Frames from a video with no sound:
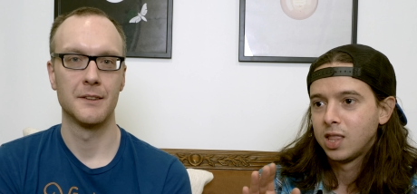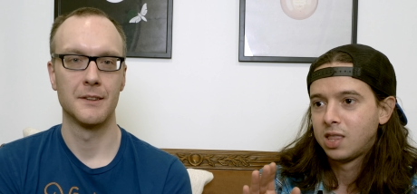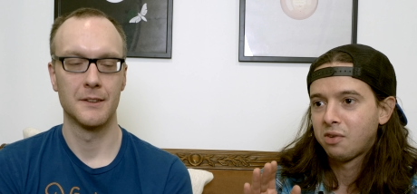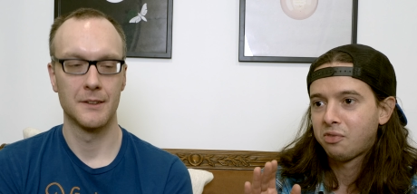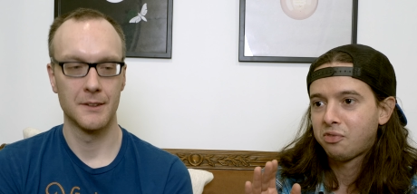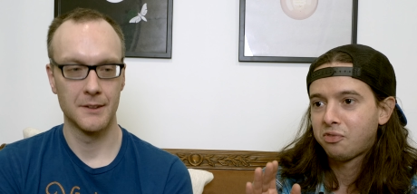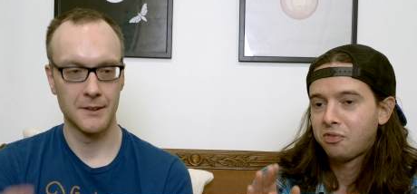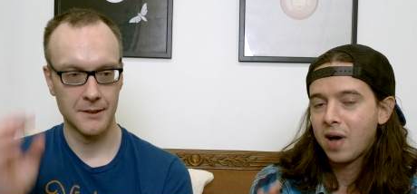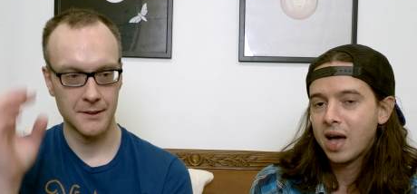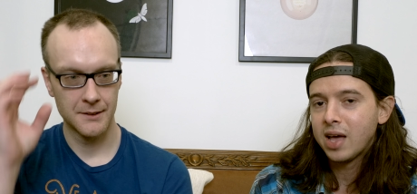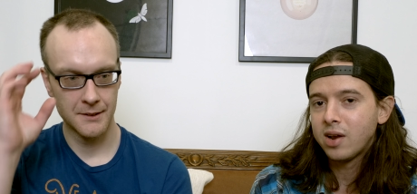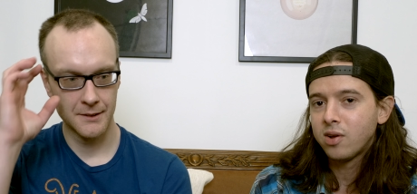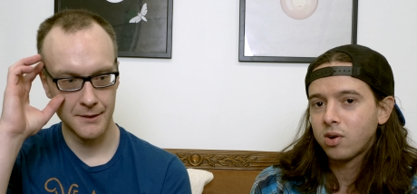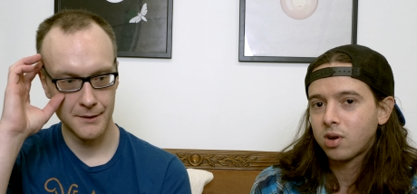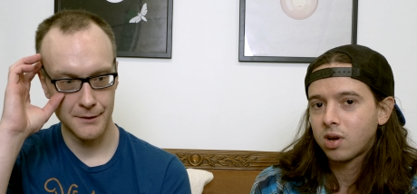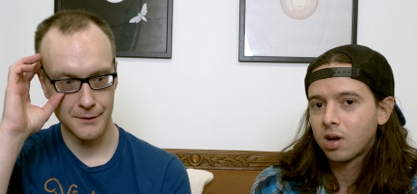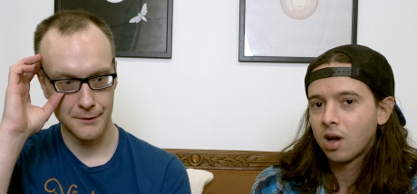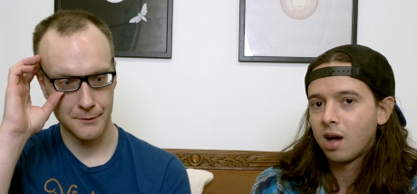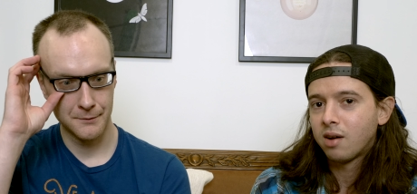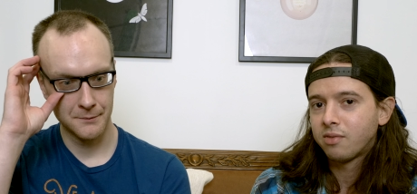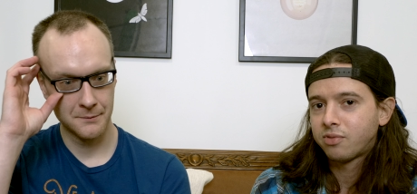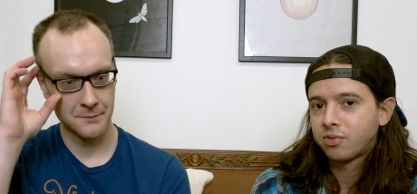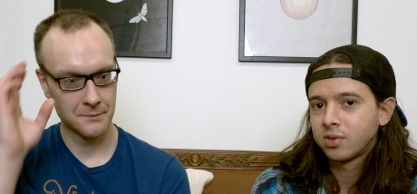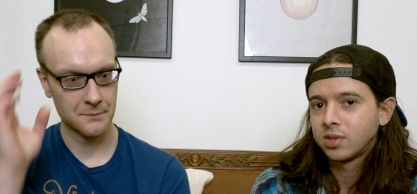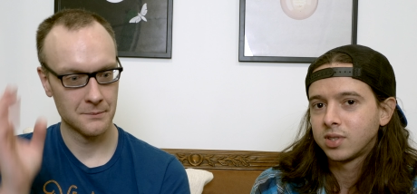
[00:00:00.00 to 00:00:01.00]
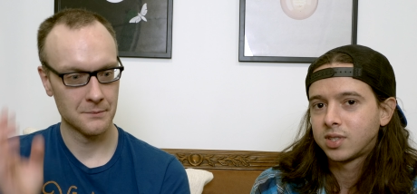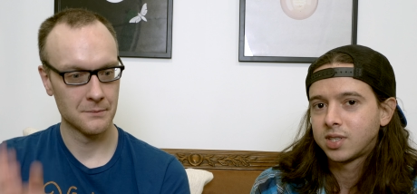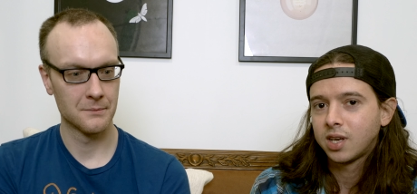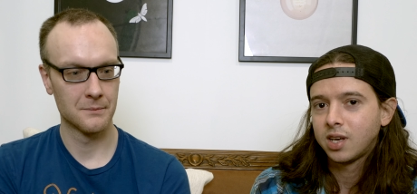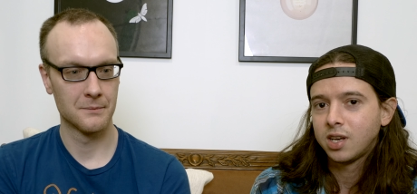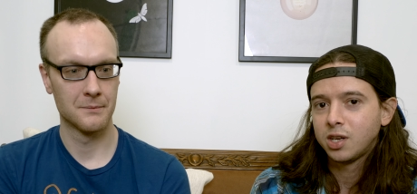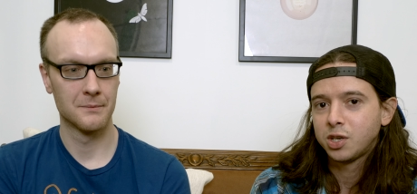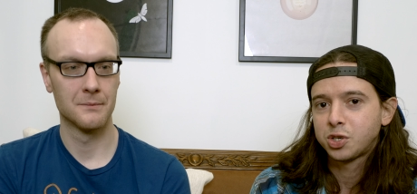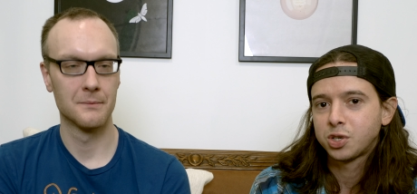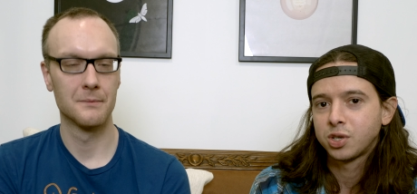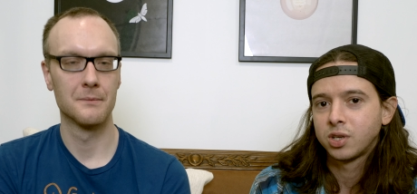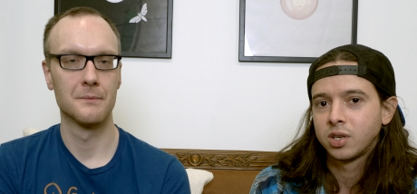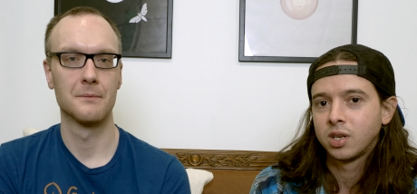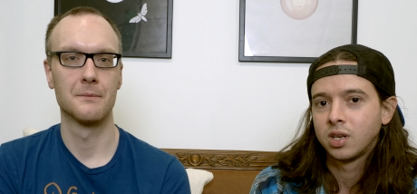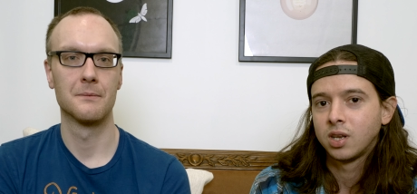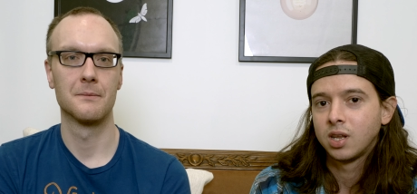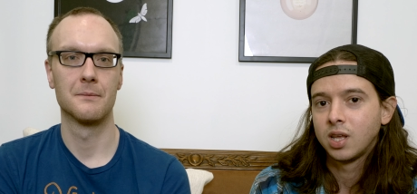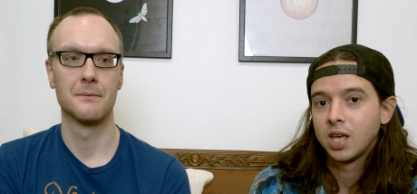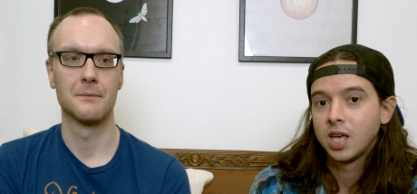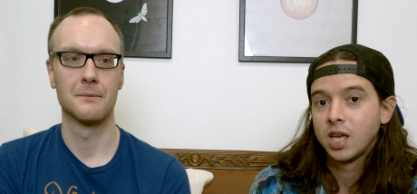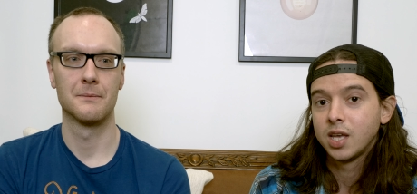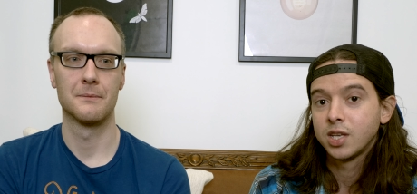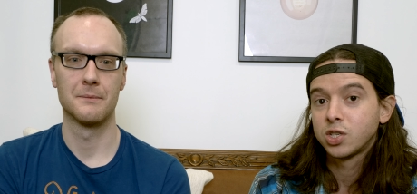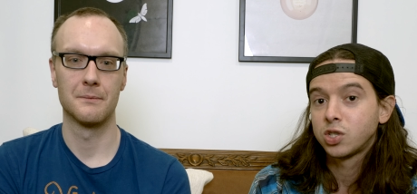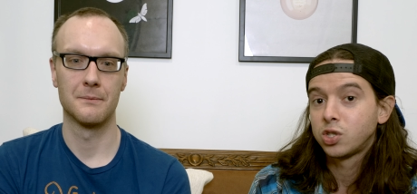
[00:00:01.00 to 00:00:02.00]
Speaker 1: The final confrontation
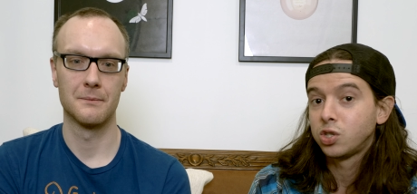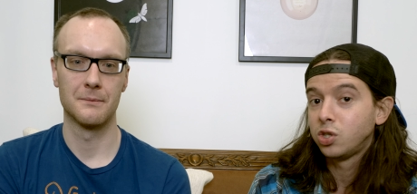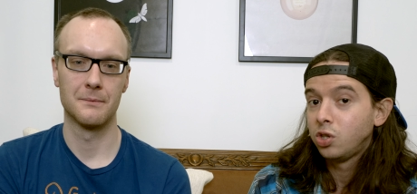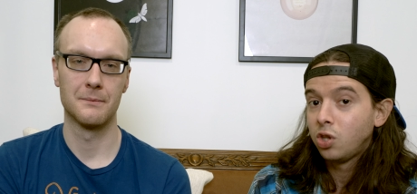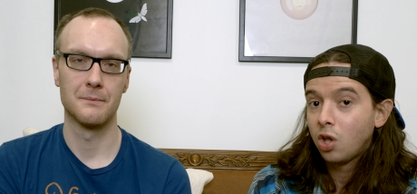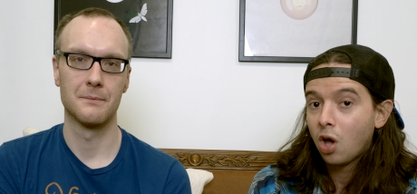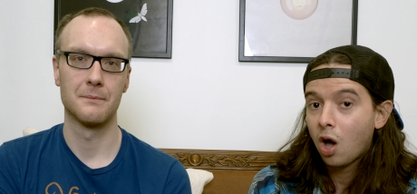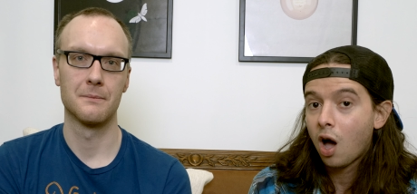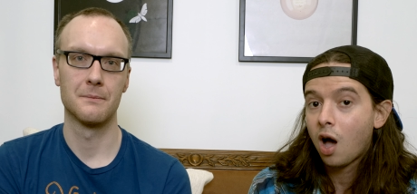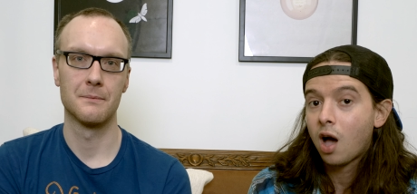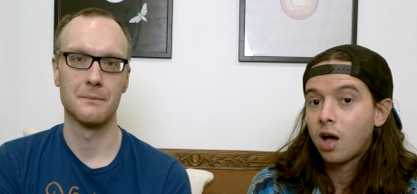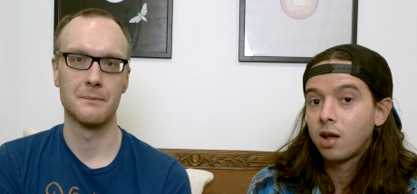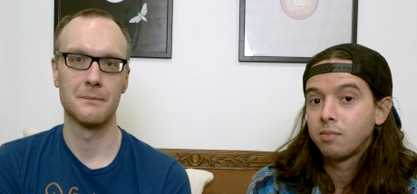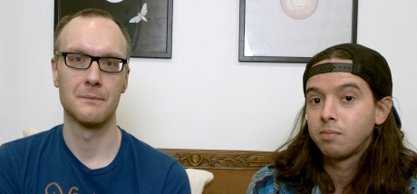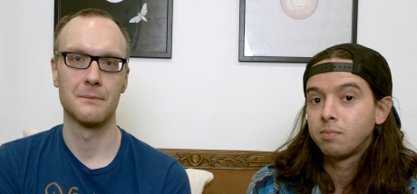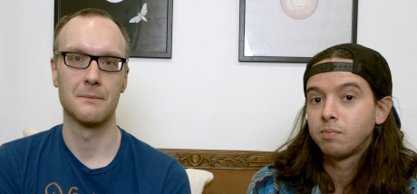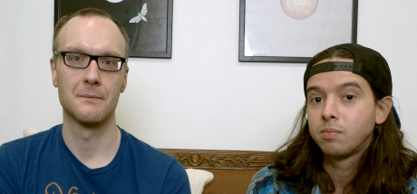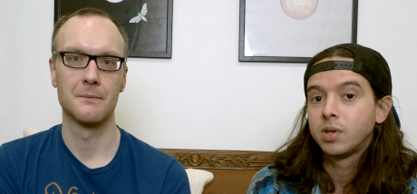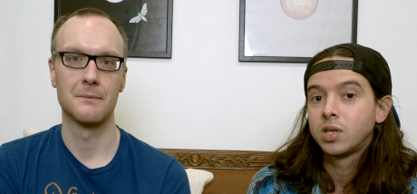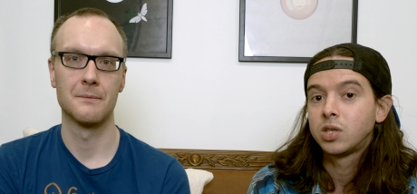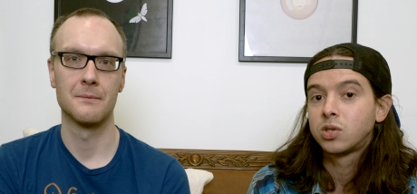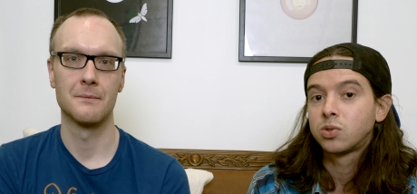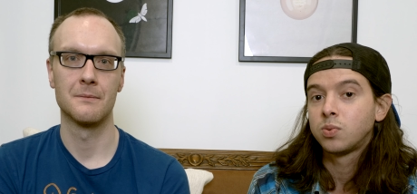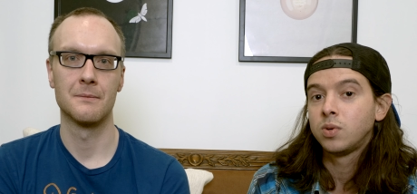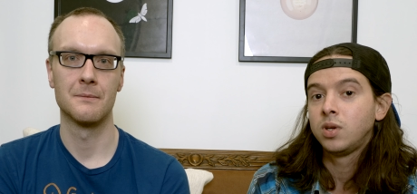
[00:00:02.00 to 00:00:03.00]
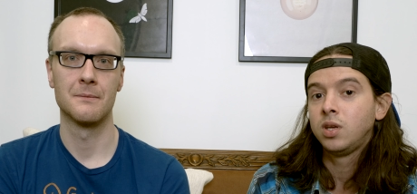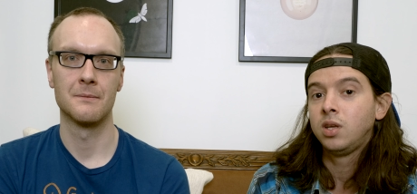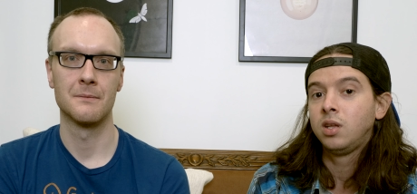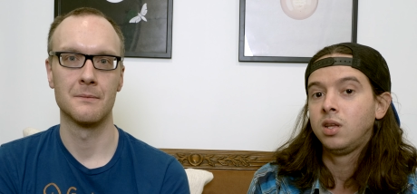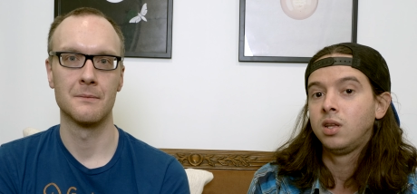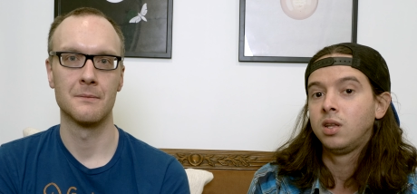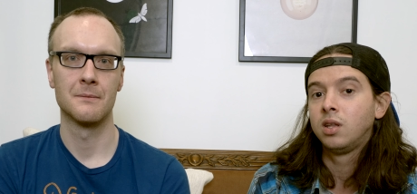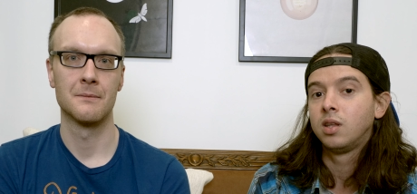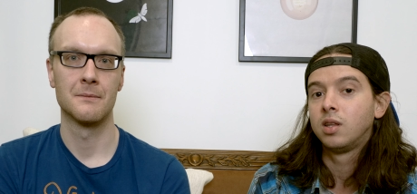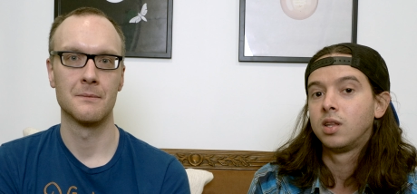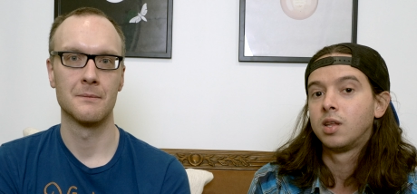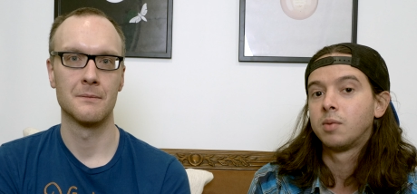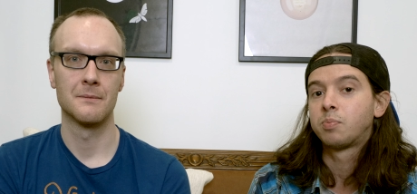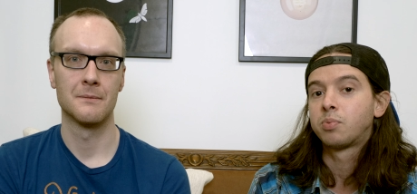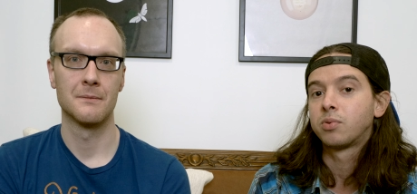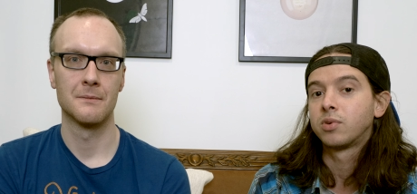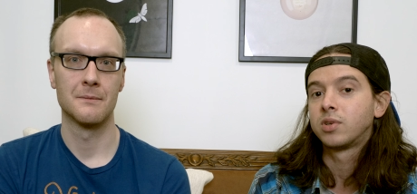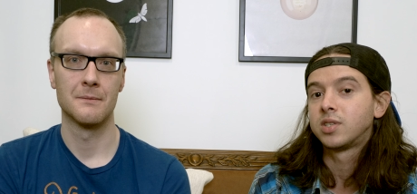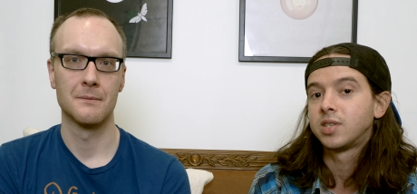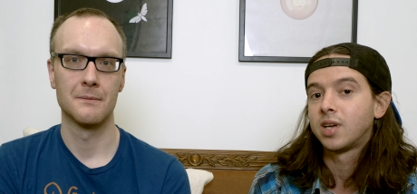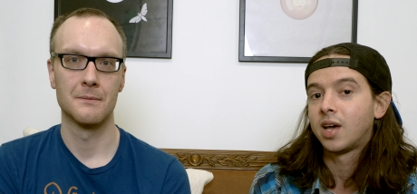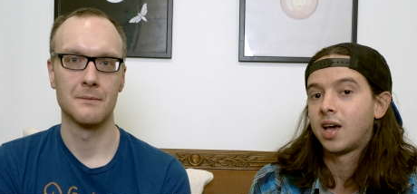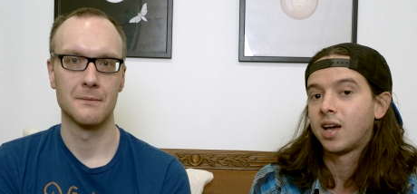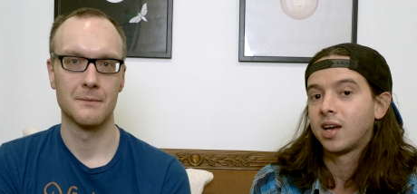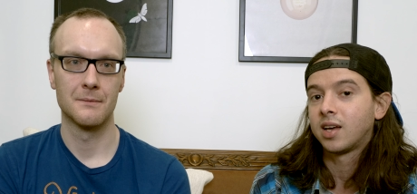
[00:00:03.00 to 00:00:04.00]
is not between the
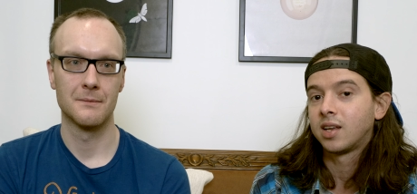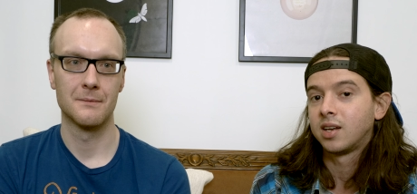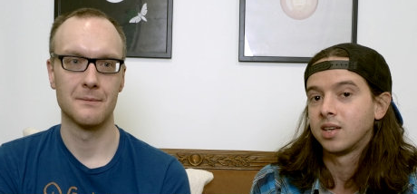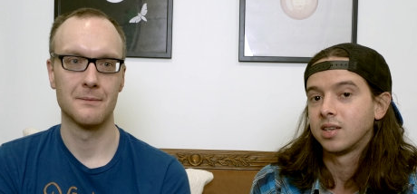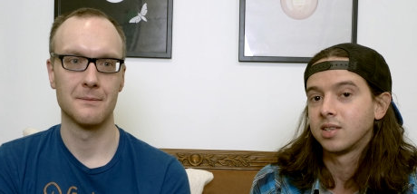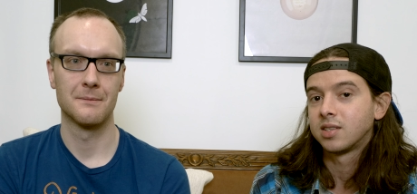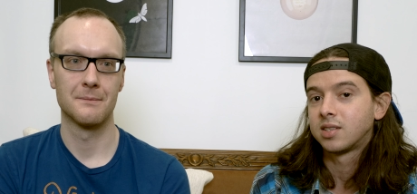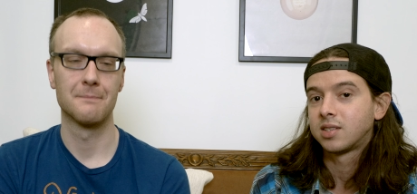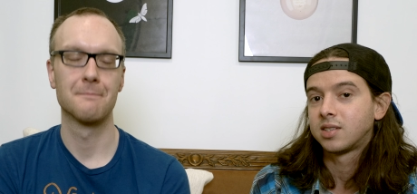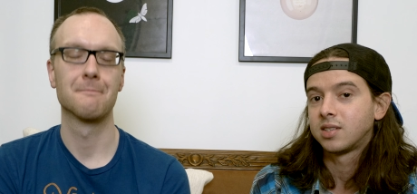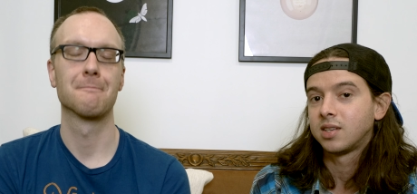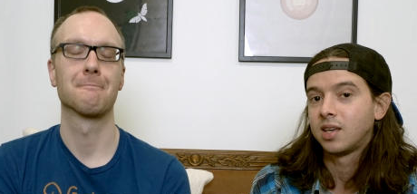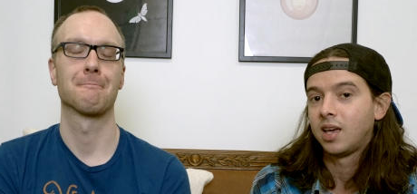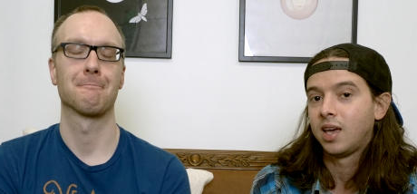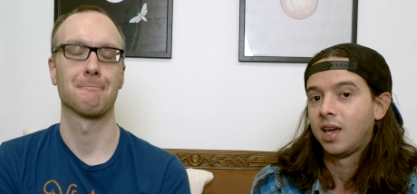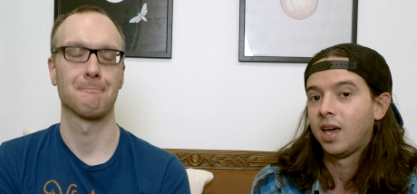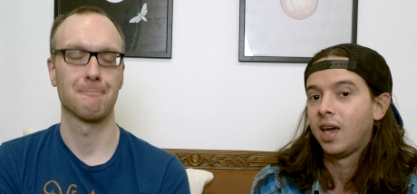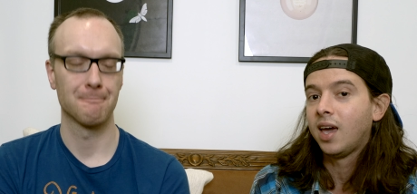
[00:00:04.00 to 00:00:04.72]
protagonist